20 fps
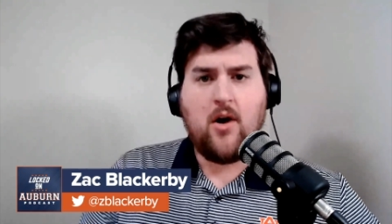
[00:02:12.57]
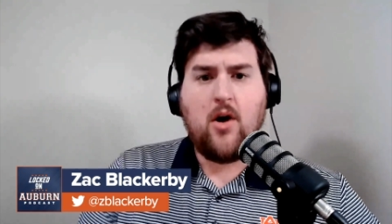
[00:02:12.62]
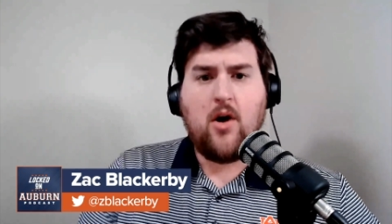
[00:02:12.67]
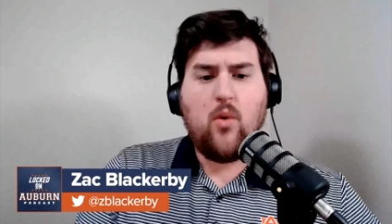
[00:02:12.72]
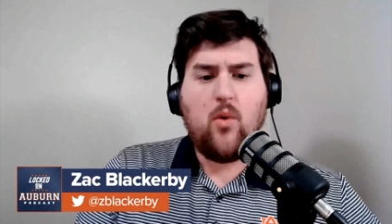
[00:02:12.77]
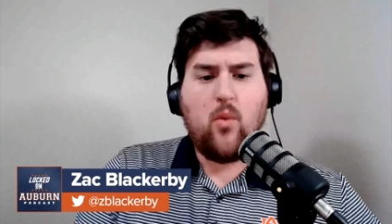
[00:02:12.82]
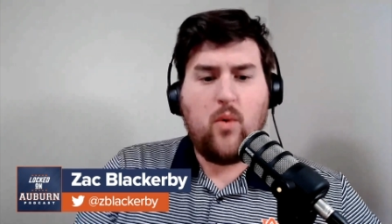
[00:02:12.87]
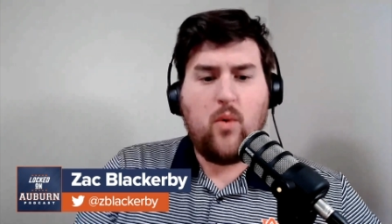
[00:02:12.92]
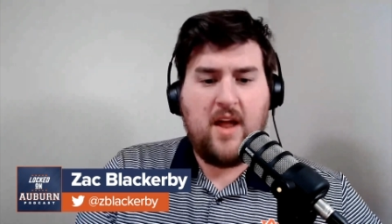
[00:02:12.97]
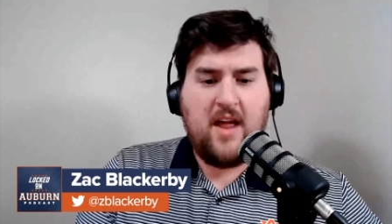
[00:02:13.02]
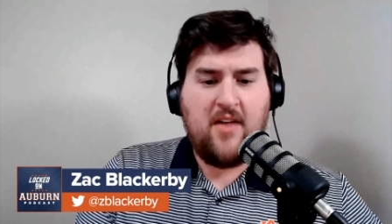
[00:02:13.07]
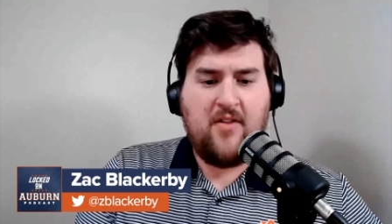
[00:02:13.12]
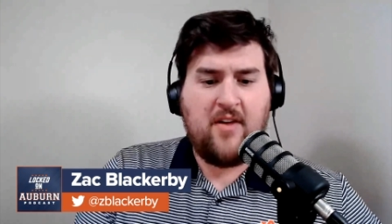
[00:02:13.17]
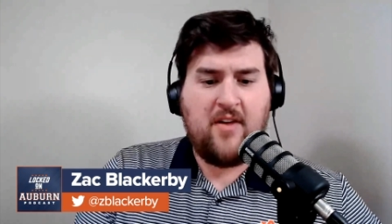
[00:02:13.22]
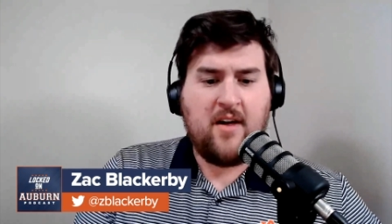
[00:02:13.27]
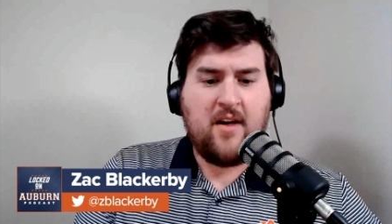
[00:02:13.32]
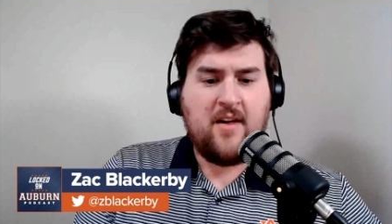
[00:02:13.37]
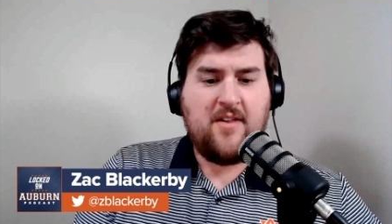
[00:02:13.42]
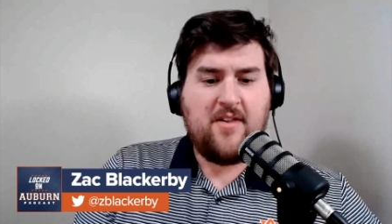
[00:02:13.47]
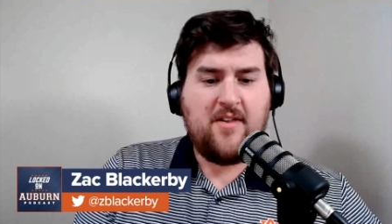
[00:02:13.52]
with
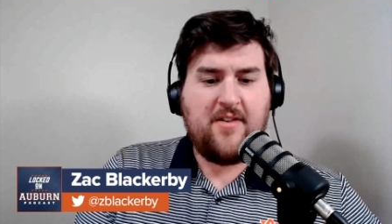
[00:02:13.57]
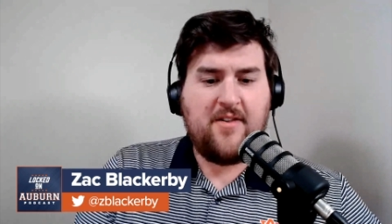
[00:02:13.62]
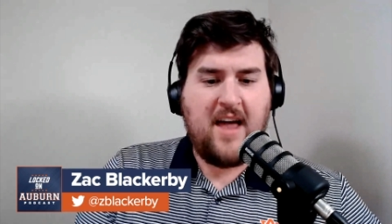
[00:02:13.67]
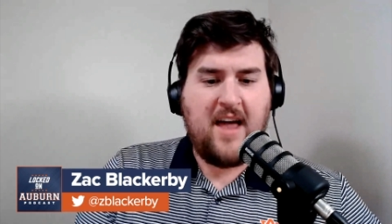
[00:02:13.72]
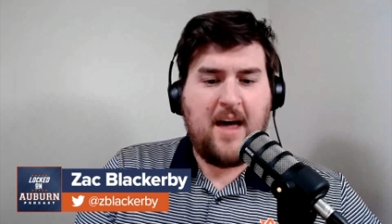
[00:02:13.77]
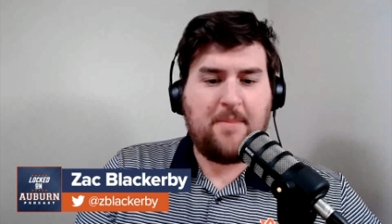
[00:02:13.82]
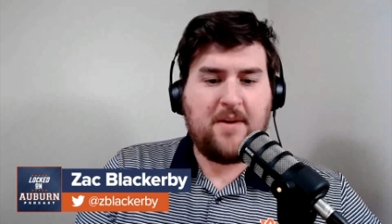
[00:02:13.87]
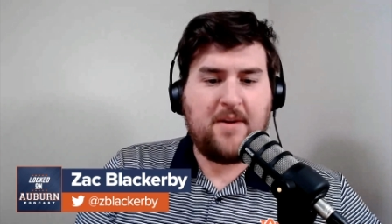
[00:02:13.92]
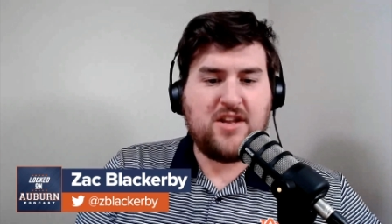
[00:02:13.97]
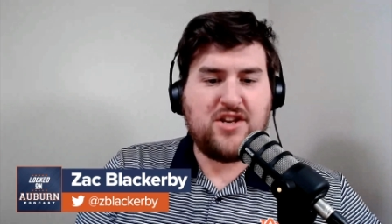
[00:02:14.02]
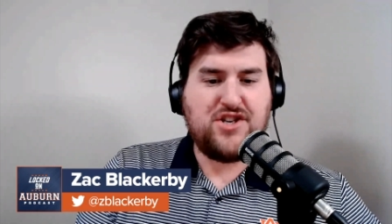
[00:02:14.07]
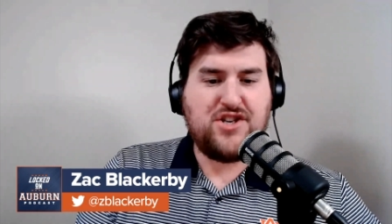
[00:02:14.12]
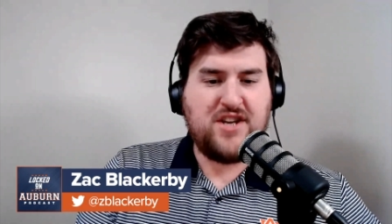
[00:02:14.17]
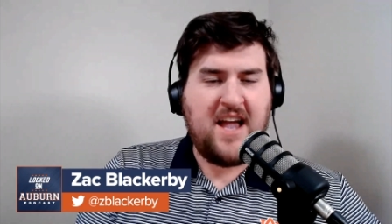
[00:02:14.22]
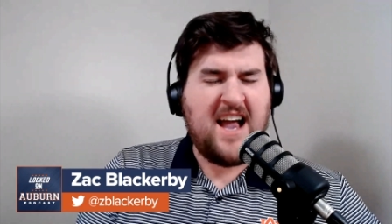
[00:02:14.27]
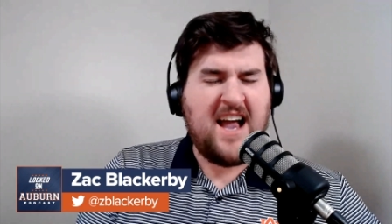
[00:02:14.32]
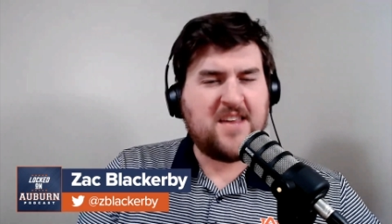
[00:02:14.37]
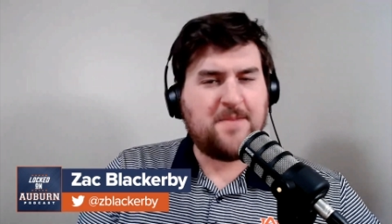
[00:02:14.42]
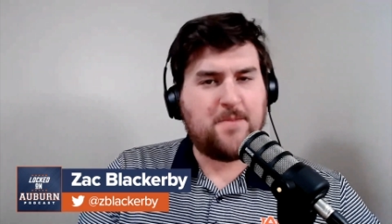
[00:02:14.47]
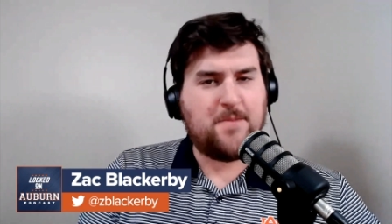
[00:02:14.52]
Zac
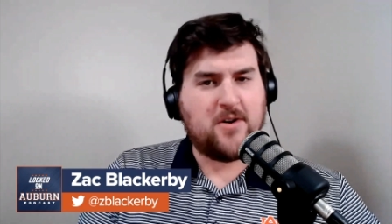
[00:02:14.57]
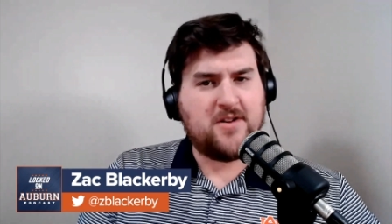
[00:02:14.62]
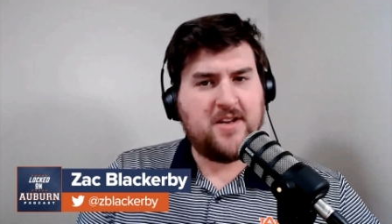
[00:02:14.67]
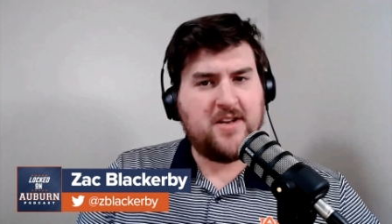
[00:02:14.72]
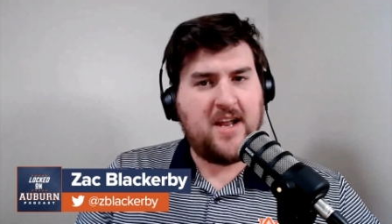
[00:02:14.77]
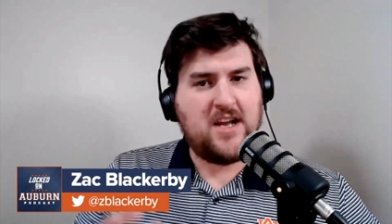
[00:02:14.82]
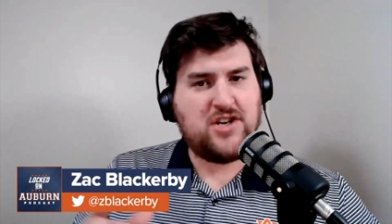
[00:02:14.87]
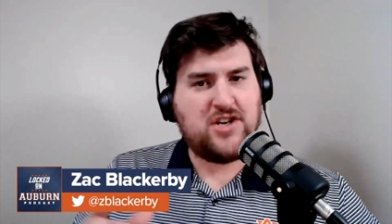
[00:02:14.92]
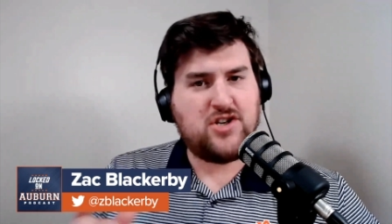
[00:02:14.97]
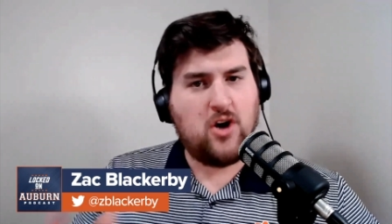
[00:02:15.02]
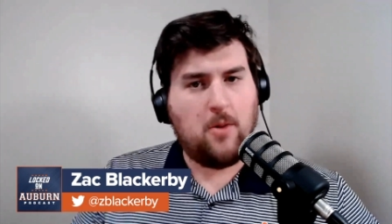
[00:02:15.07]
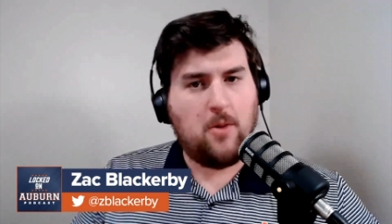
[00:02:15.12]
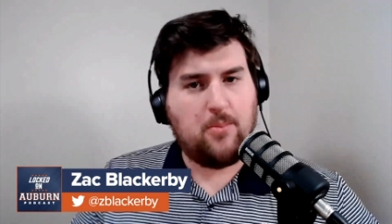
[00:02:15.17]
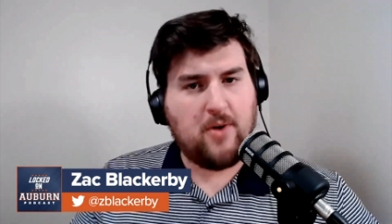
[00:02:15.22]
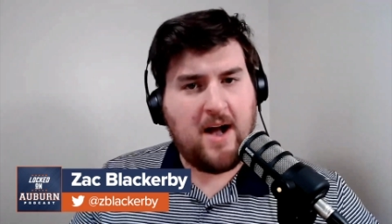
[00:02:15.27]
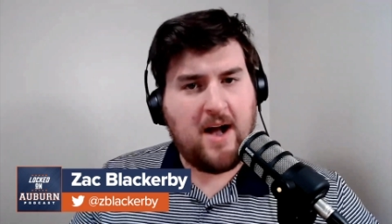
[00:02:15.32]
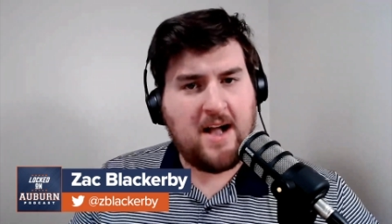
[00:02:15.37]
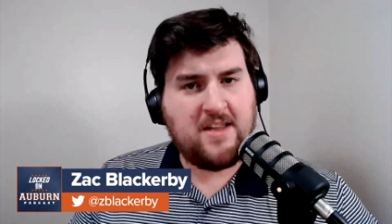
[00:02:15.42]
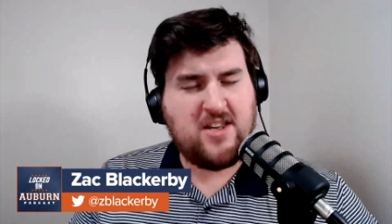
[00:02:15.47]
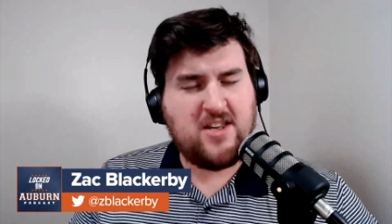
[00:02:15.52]
Jasper. Today's show
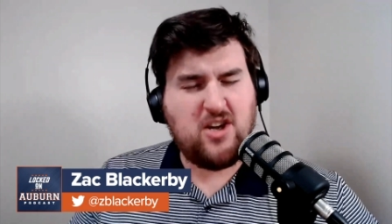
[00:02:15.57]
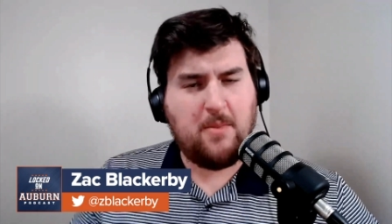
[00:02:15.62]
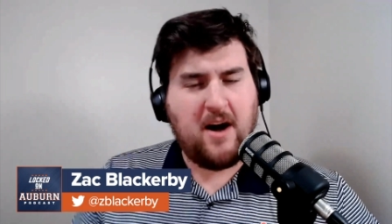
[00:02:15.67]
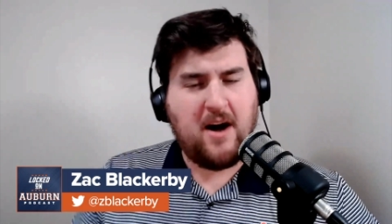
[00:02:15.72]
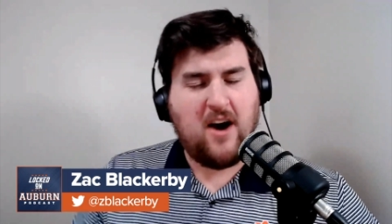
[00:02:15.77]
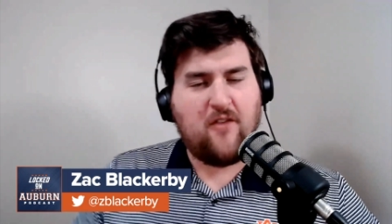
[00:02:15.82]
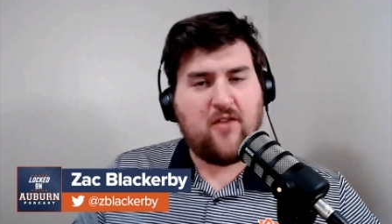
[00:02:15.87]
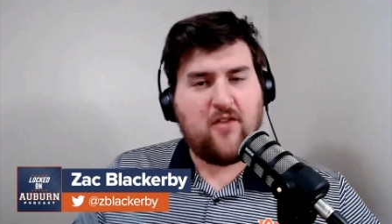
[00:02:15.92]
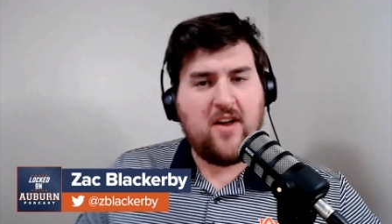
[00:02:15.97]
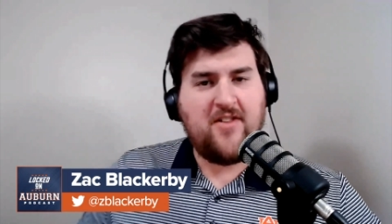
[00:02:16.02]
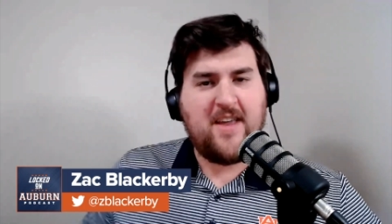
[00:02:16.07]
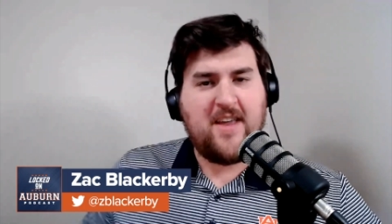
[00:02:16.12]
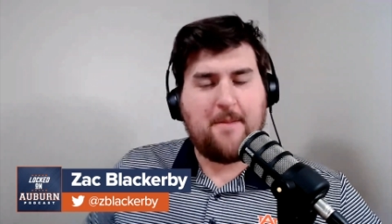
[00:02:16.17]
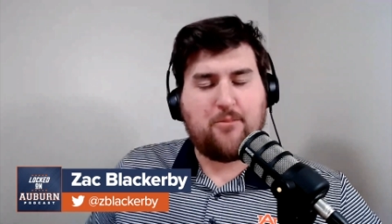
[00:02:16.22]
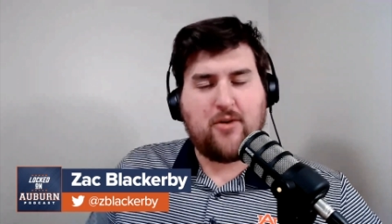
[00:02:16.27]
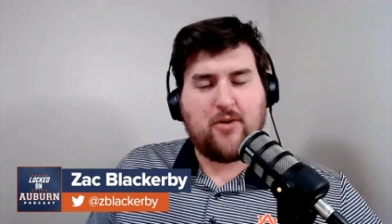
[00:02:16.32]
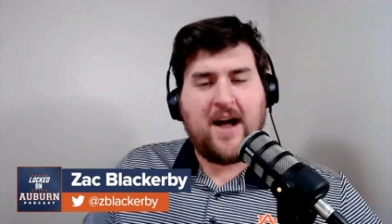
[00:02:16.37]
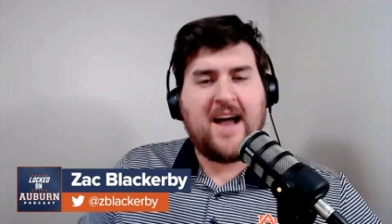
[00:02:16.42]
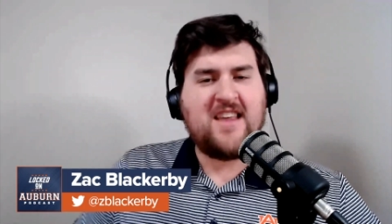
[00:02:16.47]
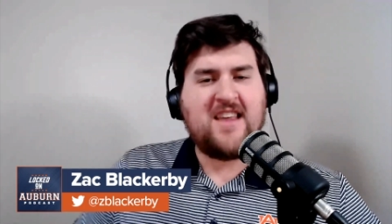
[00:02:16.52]
brought to you by our friends at
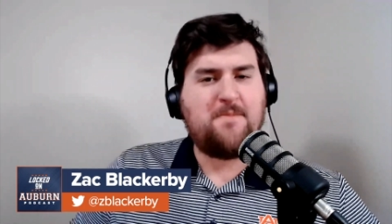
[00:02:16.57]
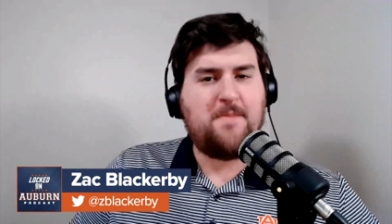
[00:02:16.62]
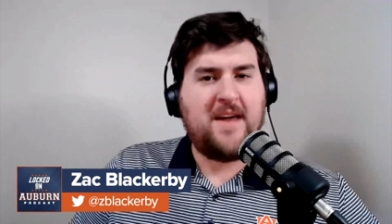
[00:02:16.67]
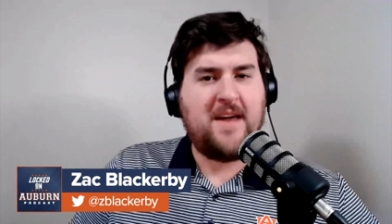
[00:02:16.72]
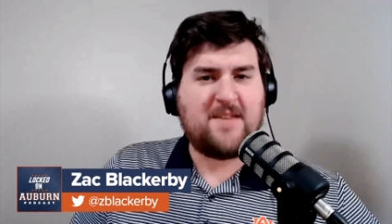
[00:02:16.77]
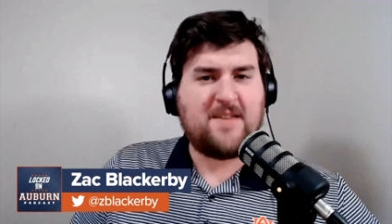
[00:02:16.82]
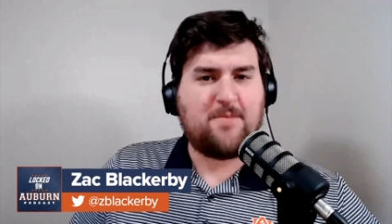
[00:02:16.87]
Prize Picks.